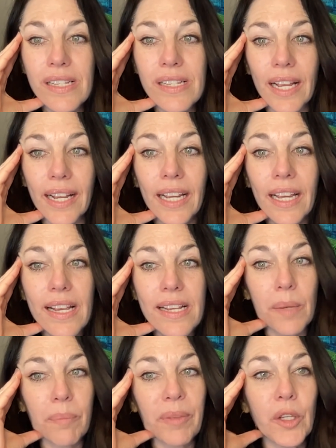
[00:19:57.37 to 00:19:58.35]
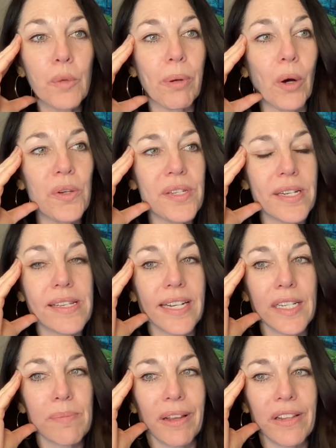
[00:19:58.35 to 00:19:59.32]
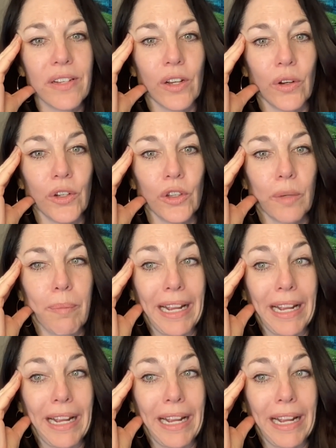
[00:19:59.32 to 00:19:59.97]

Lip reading: It's like something you posted 6 months ago, you look